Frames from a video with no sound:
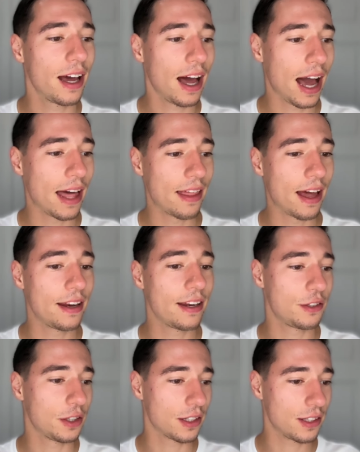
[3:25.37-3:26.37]
And then, as
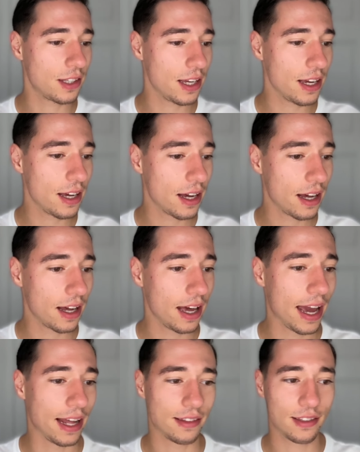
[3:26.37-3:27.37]
you can see,
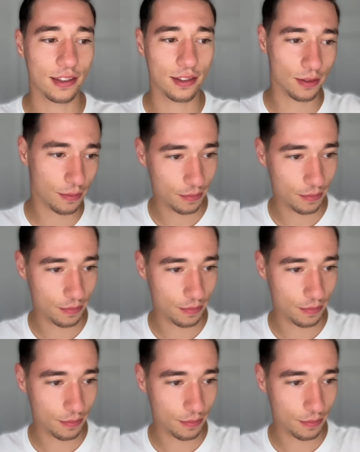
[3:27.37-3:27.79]
it's